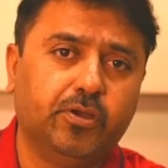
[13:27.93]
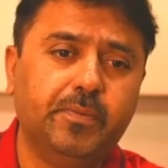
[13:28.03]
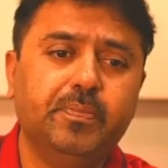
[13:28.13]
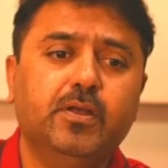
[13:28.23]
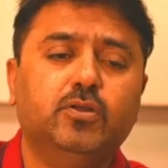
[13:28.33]

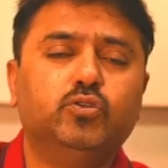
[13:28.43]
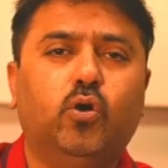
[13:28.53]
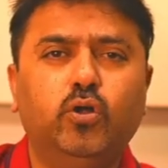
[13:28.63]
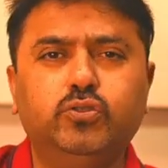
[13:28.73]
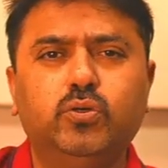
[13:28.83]
Okay,
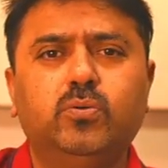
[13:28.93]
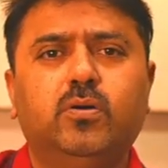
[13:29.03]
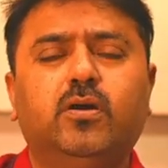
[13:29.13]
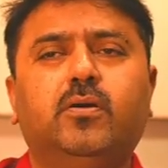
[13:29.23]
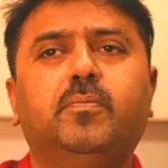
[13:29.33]
so
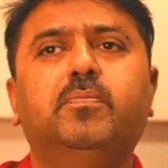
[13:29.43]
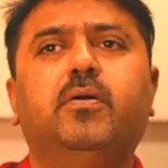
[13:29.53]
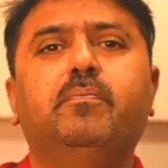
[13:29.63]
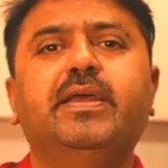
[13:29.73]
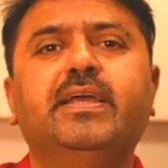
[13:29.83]
also